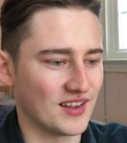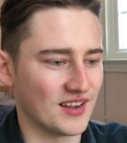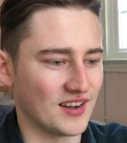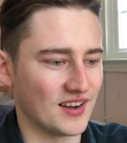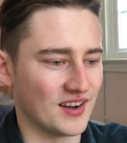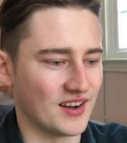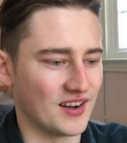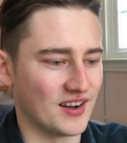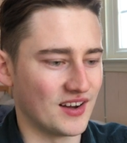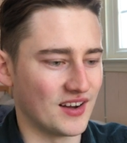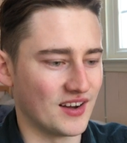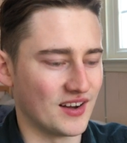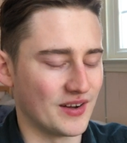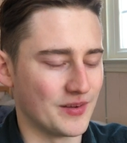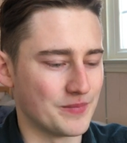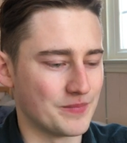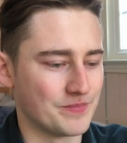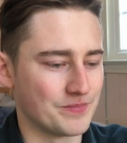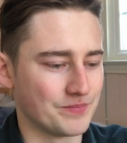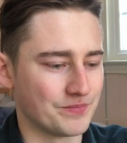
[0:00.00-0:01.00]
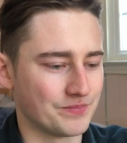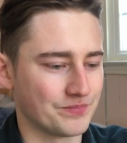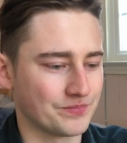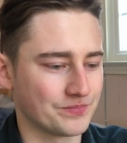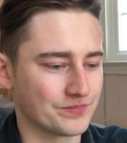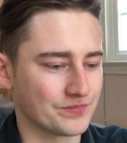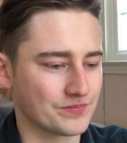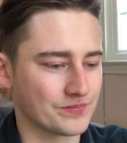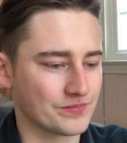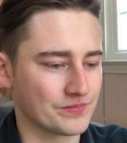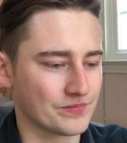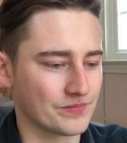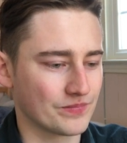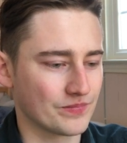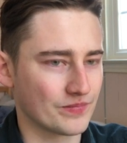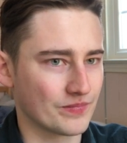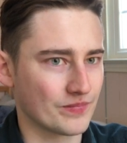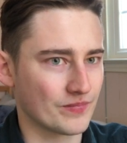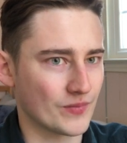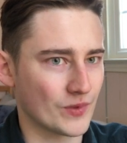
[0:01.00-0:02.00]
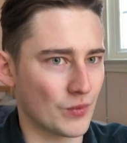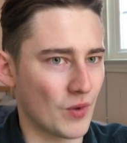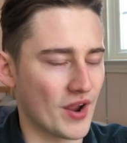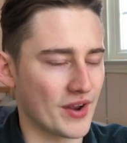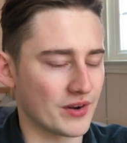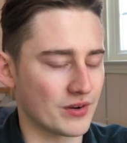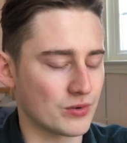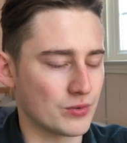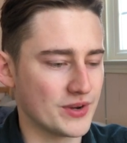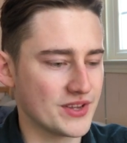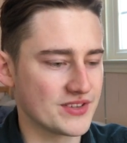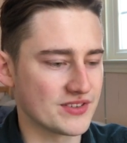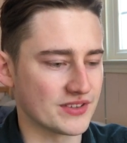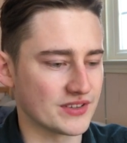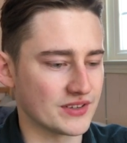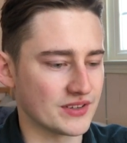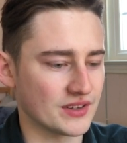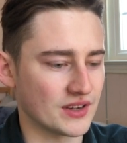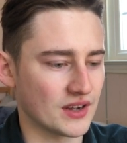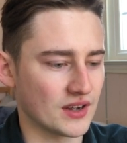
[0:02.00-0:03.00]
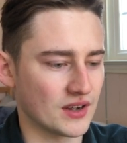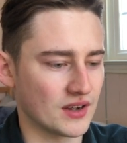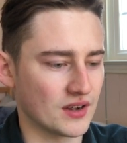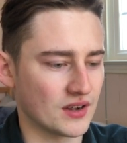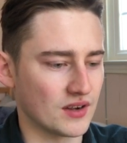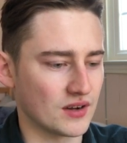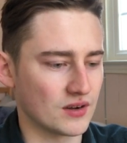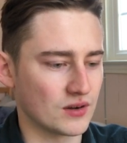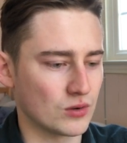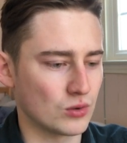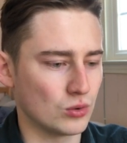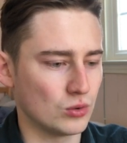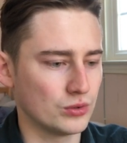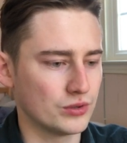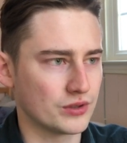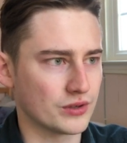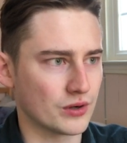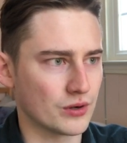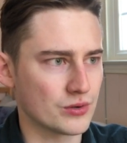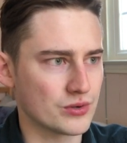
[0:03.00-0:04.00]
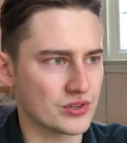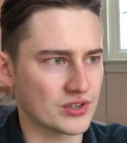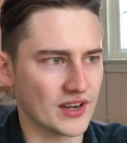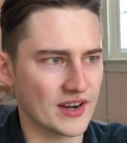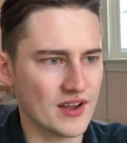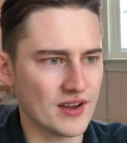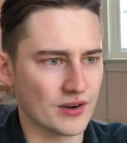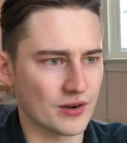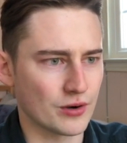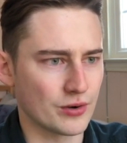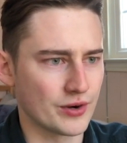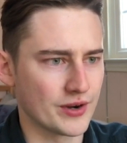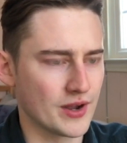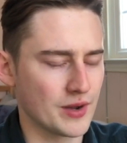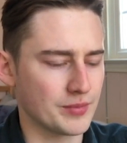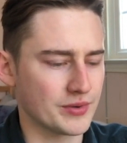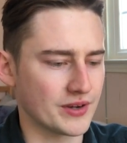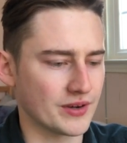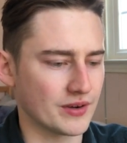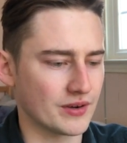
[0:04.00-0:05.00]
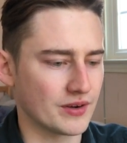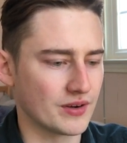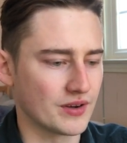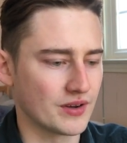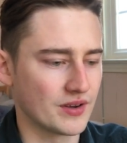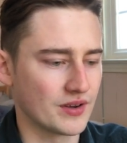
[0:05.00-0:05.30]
Um, right, Queensland, uh, Gold Coast. I gotta hurry up here.